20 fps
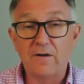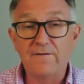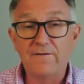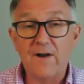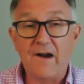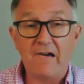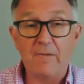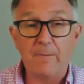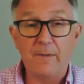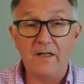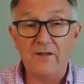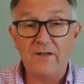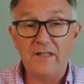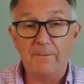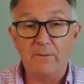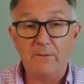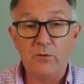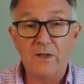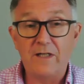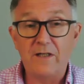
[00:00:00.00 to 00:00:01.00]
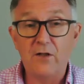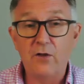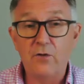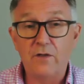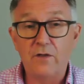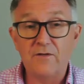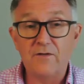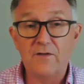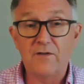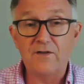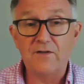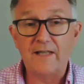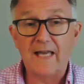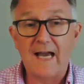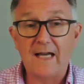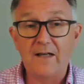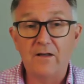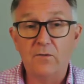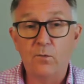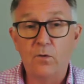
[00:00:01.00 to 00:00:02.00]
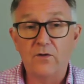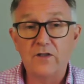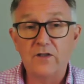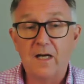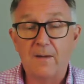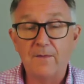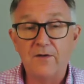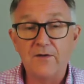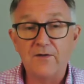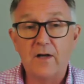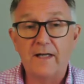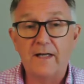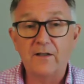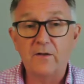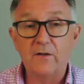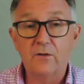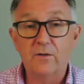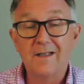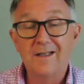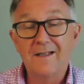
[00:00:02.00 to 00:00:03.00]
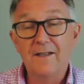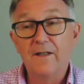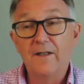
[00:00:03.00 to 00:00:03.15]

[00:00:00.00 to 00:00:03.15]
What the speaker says: of variability between who does the scan and what time of the cycle.